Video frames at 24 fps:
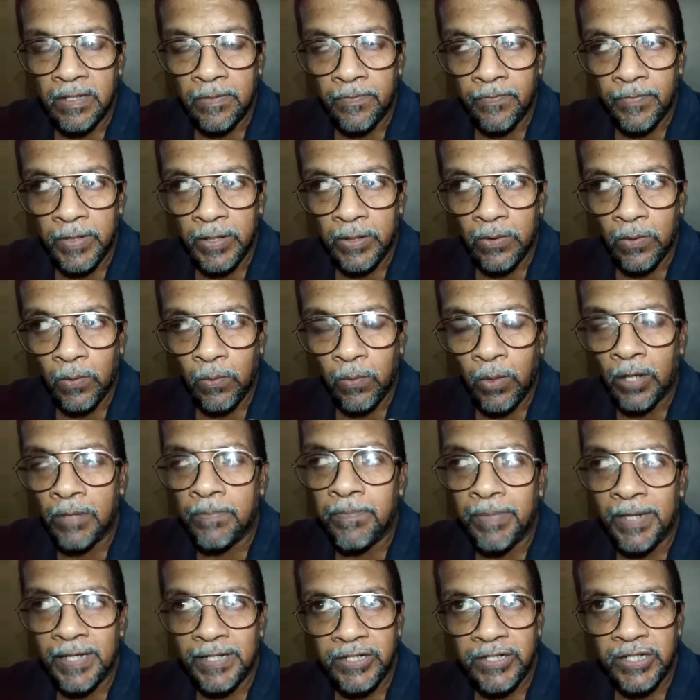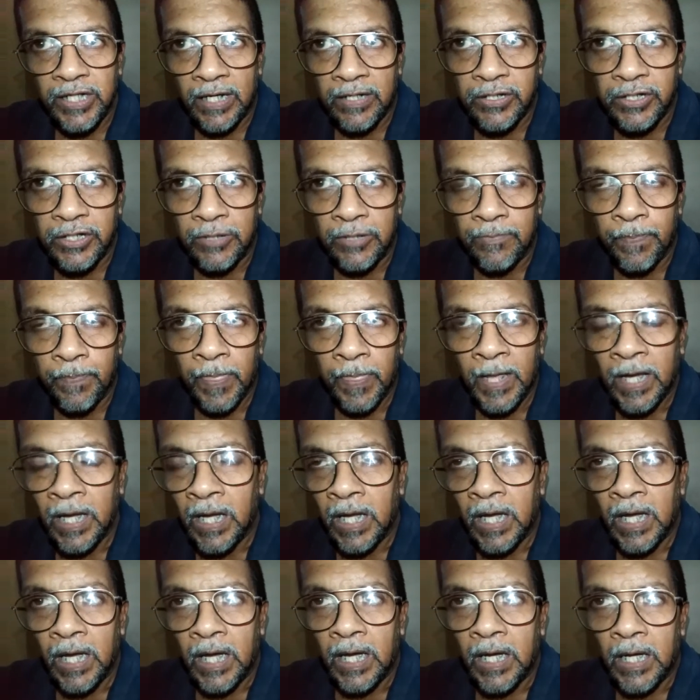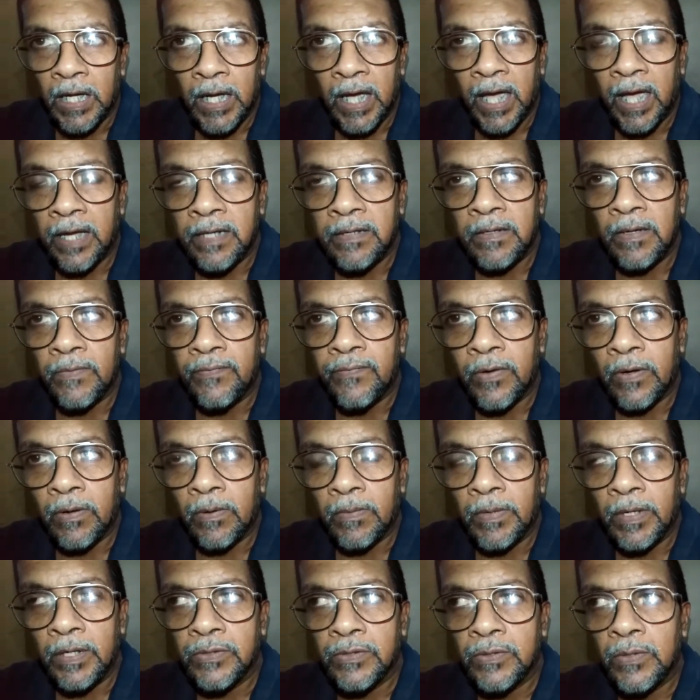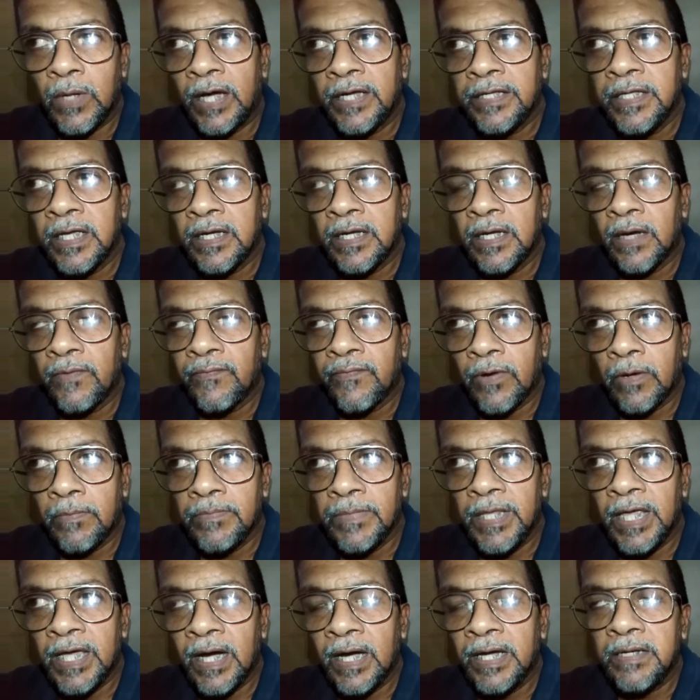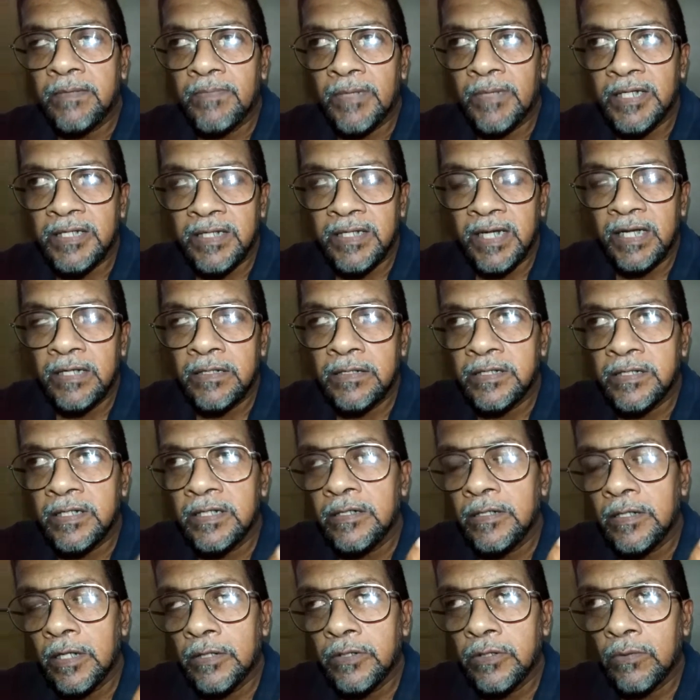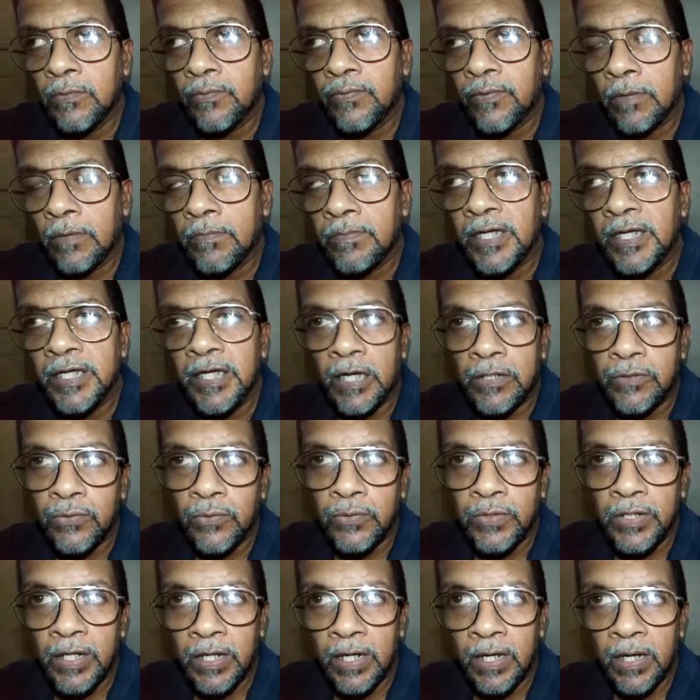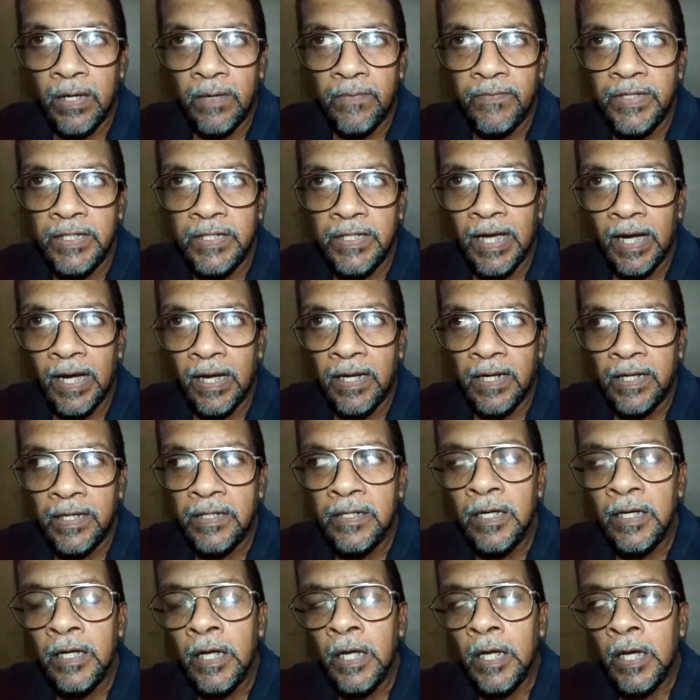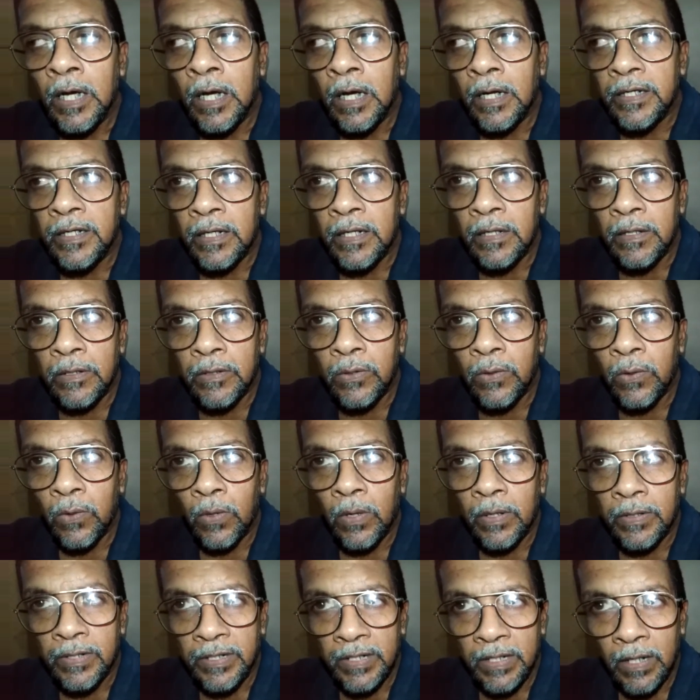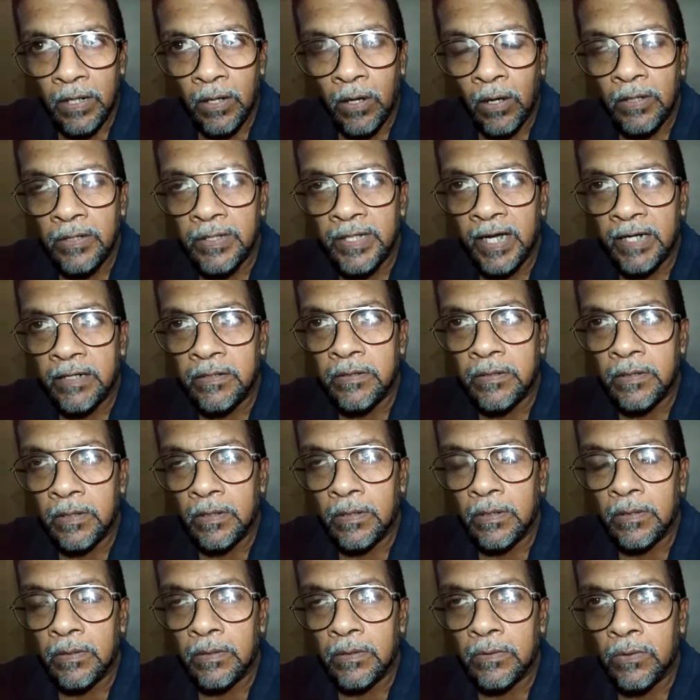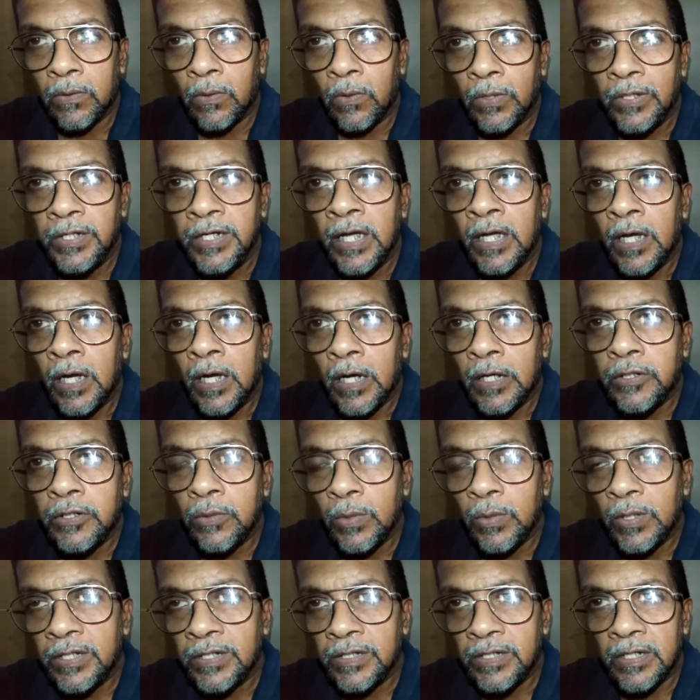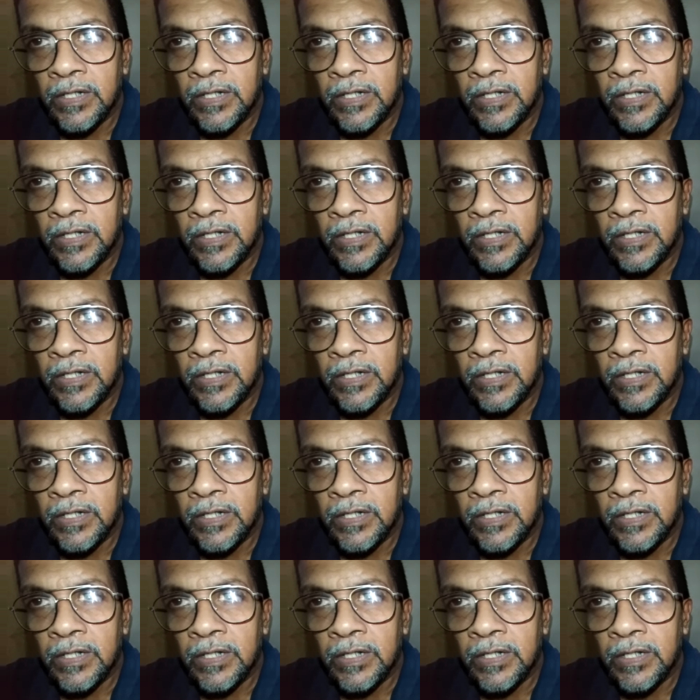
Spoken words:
Ward Place junction. And from so I think from there it must extend to from the Yasodhara Vidyalaya road, along that road towards